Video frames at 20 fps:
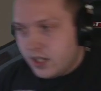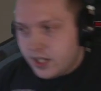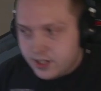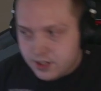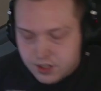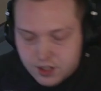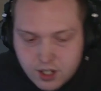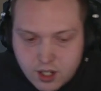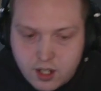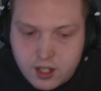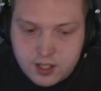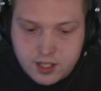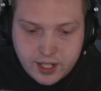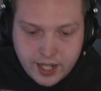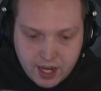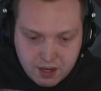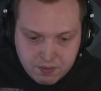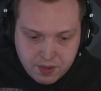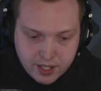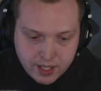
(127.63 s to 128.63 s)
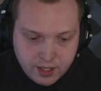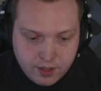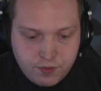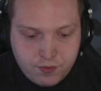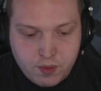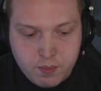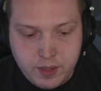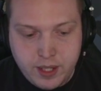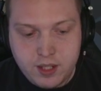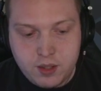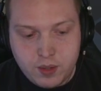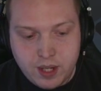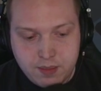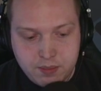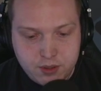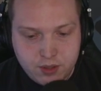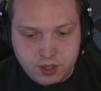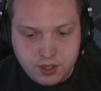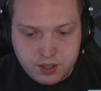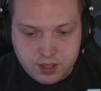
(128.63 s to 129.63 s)
Let's start to get ready for me to
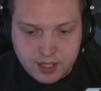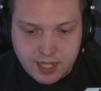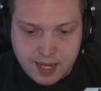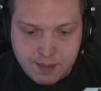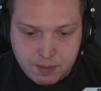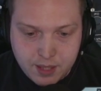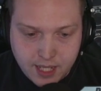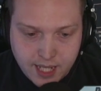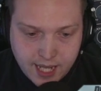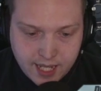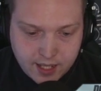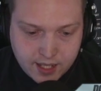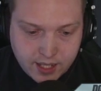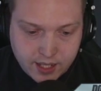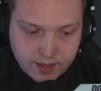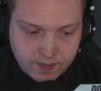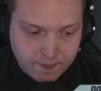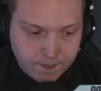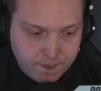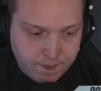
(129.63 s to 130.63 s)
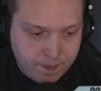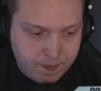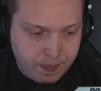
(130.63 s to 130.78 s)
absolutely slam the landing.